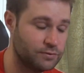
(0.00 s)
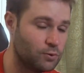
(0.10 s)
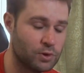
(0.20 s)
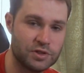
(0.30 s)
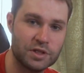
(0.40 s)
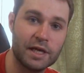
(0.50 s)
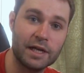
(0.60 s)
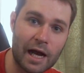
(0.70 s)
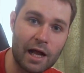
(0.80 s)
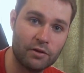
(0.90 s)
of course,
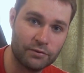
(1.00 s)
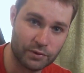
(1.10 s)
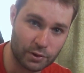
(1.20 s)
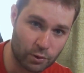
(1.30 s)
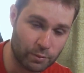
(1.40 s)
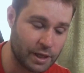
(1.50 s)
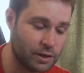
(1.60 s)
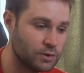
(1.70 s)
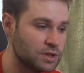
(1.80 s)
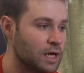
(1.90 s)
and Alfa
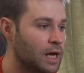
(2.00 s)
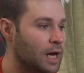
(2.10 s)
Romeos.